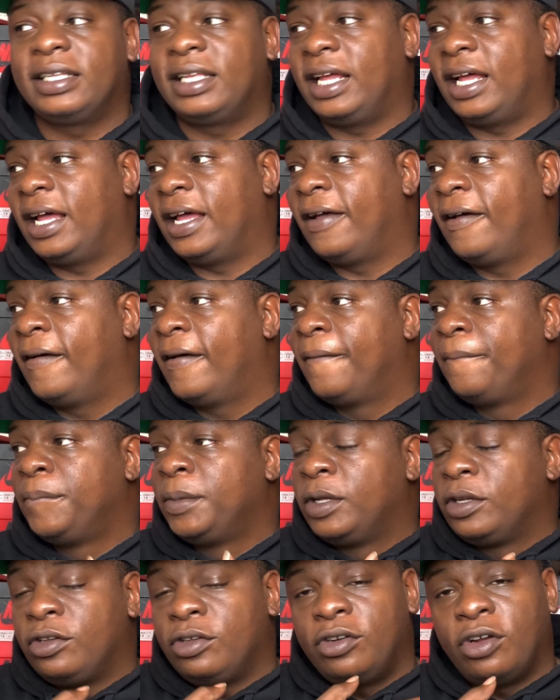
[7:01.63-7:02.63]
that,
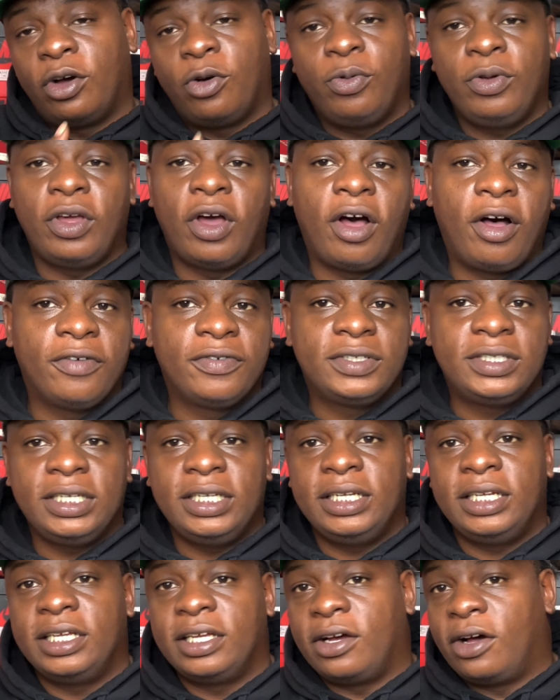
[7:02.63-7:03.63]
you know, we all seen
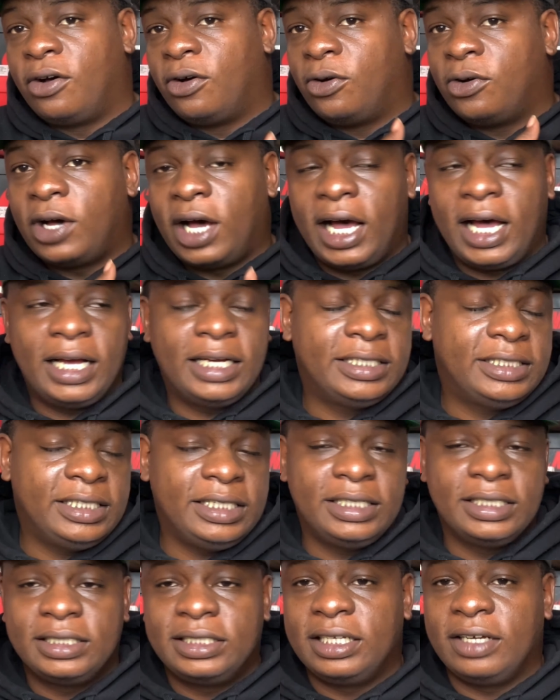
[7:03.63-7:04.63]
it on IG
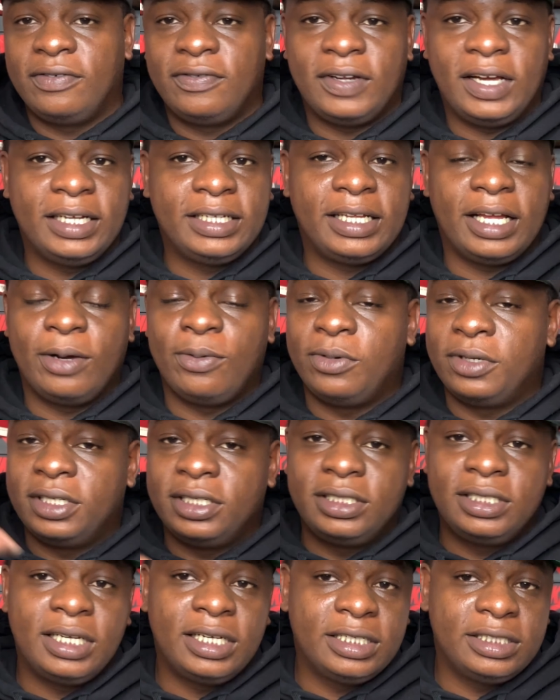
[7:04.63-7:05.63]
and stuff like that when
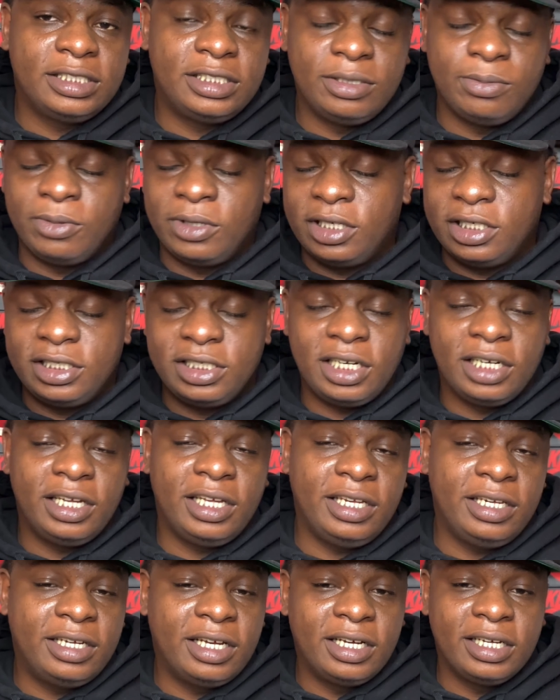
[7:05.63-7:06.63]
the Chunky
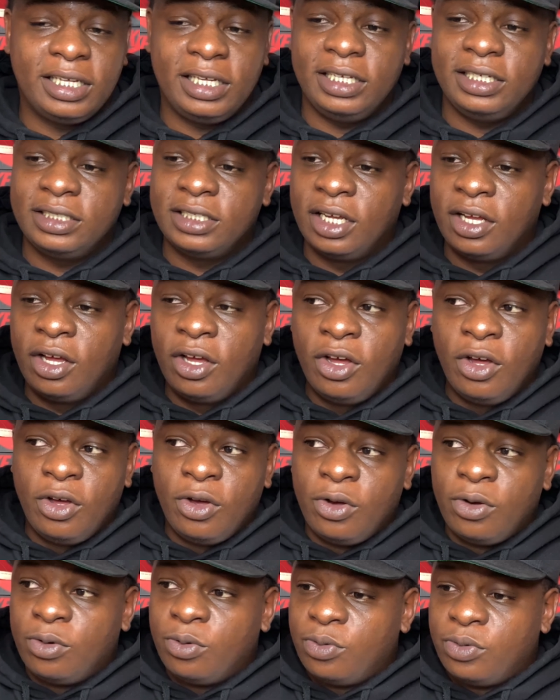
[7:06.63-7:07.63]
Dunkies
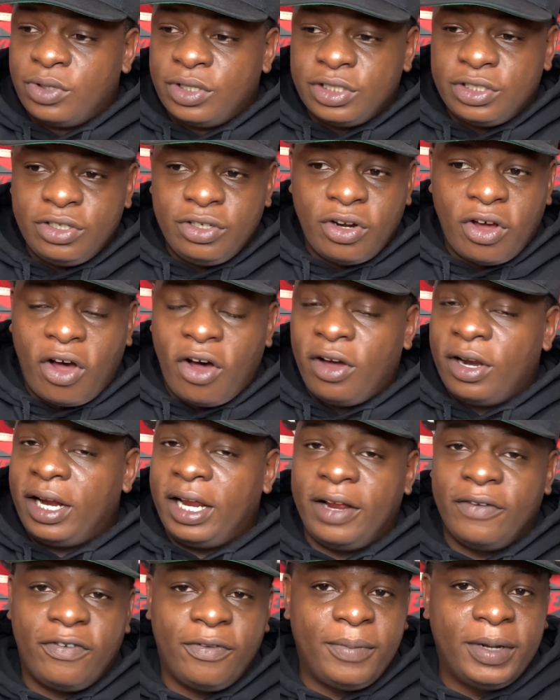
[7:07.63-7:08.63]
was, you know, all that
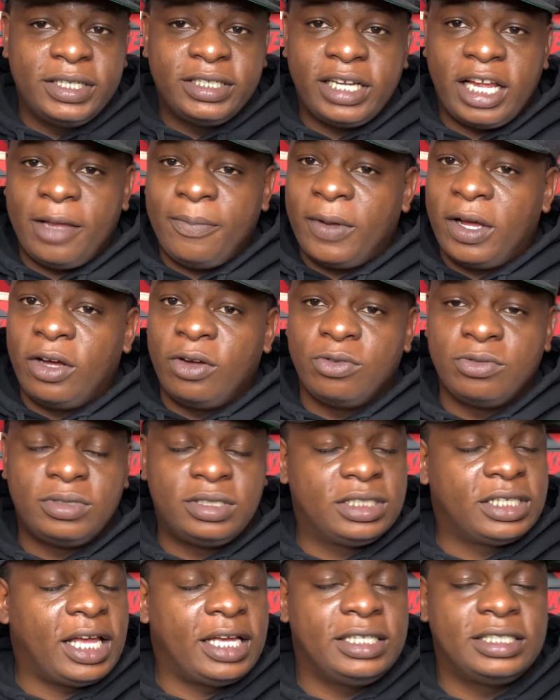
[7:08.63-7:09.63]
information came out,
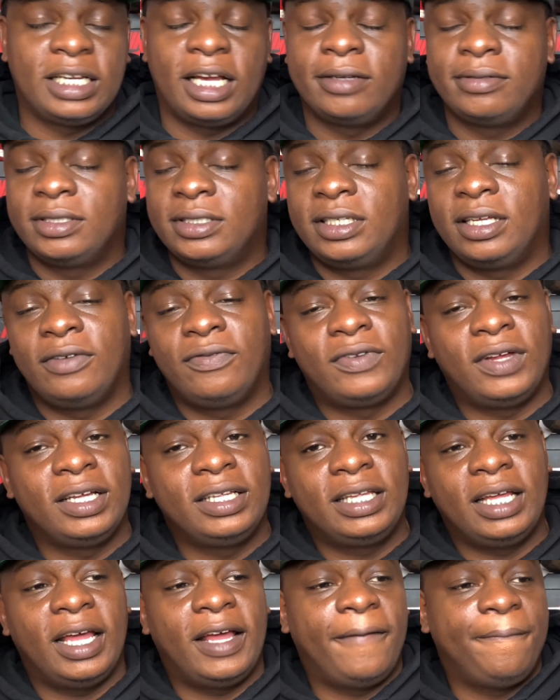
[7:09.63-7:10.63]
skate shops and stuff like
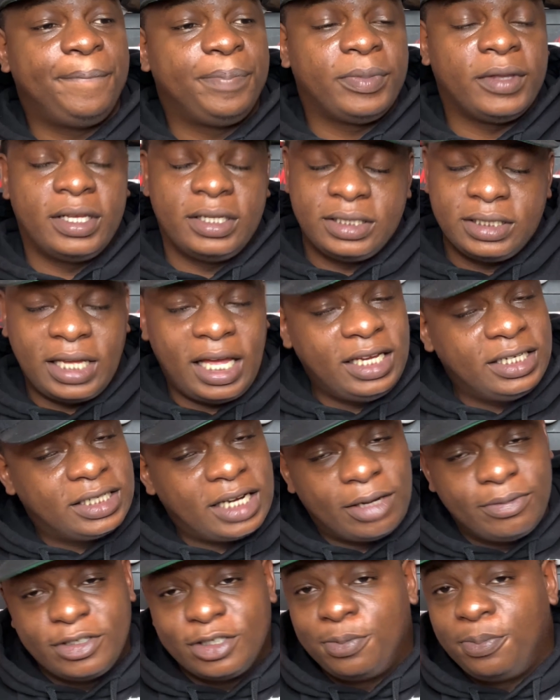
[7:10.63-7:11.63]
that. Skate
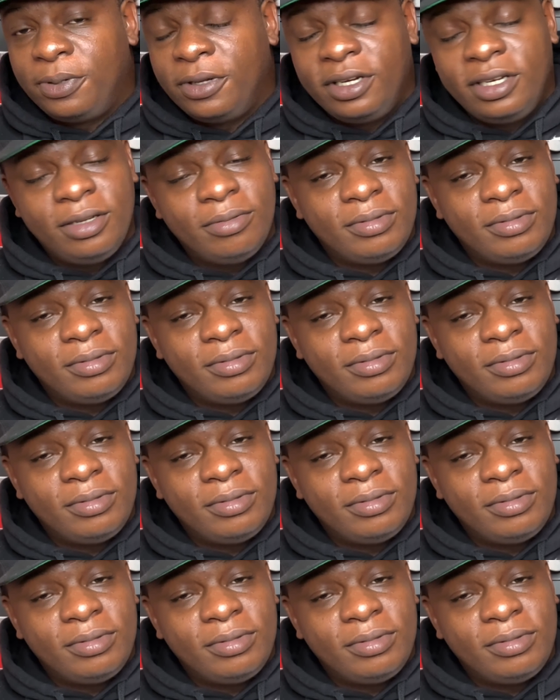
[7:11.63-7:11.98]
shops is putting them